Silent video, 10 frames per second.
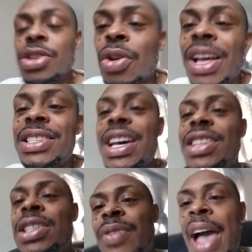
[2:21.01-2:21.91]
So let's
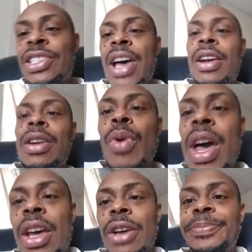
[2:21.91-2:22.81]
get this facts out of the
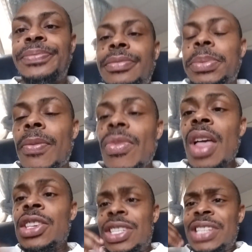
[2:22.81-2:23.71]
way here.
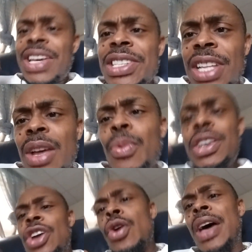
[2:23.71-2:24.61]
Statistically,
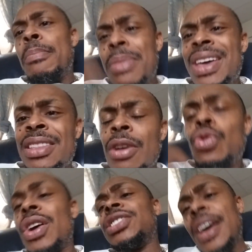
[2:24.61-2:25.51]
we know that men
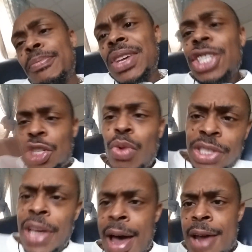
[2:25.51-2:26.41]
who attempt
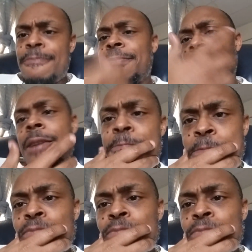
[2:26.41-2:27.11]
suicide, okay,